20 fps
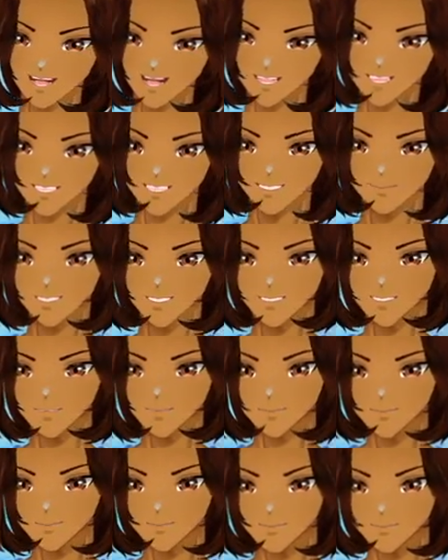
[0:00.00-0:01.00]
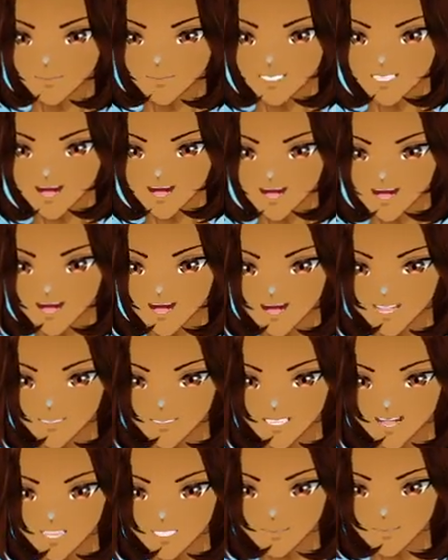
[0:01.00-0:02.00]
evidently between me and
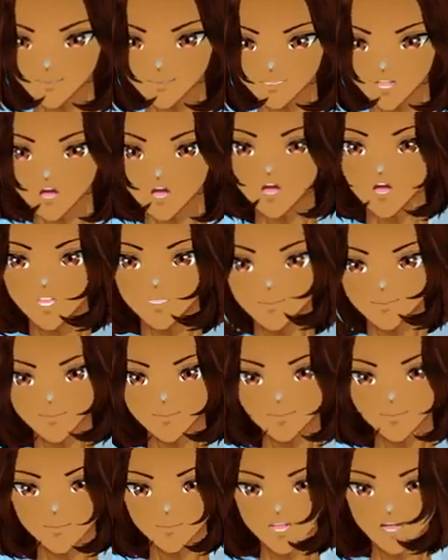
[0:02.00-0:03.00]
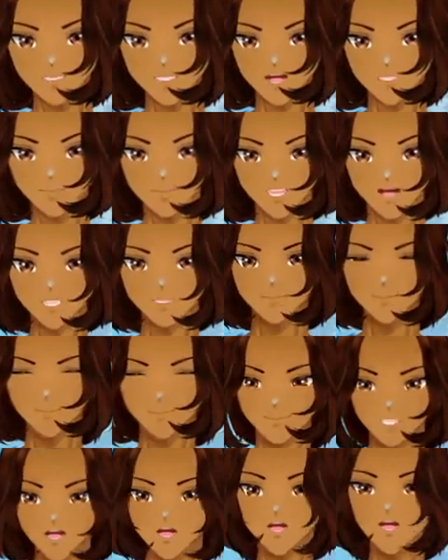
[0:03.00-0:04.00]
the Eldritch. Okay, that's a conversation between
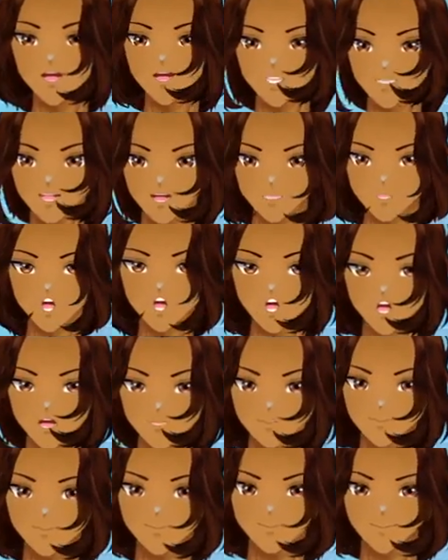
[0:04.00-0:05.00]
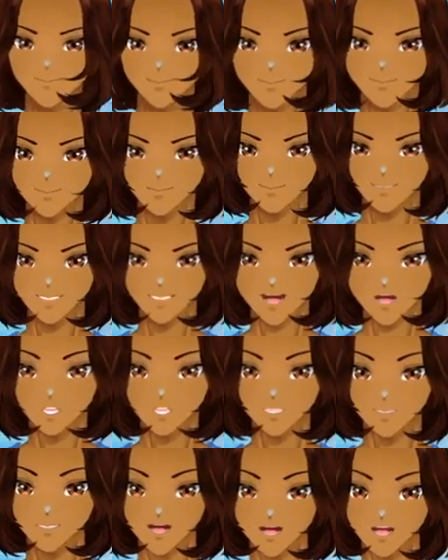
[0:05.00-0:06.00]
you. Okay, I was like, okay,
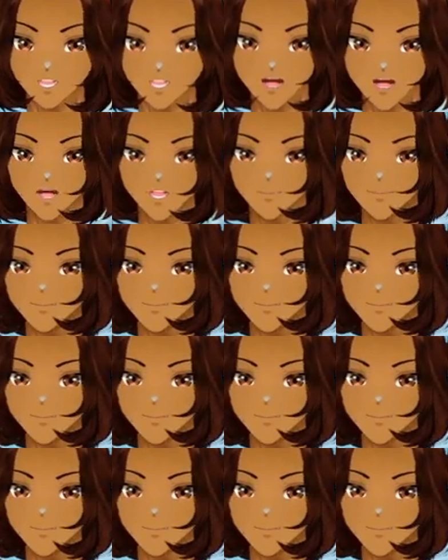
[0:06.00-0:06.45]
fair enough.